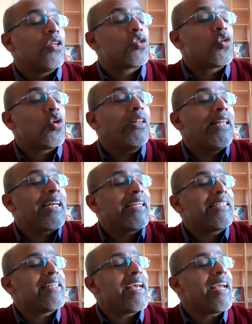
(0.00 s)
So there
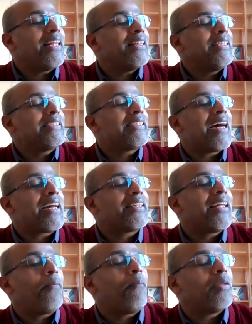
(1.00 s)
is a, these are
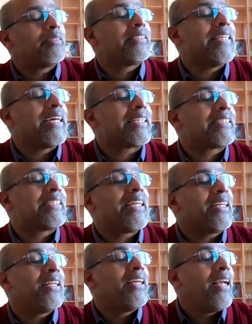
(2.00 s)
the
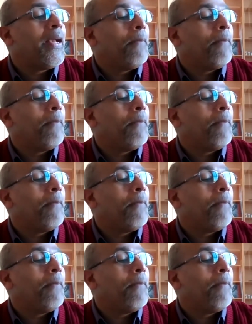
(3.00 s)
certain